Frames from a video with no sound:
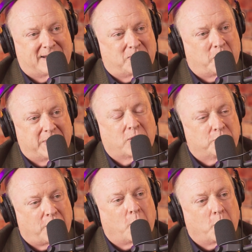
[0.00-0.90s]
we
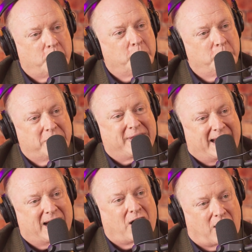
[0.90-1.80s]
don't know who
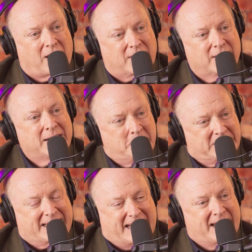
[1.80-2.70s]
they are,
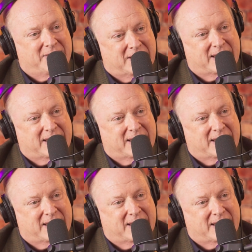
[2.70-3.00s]
but they have the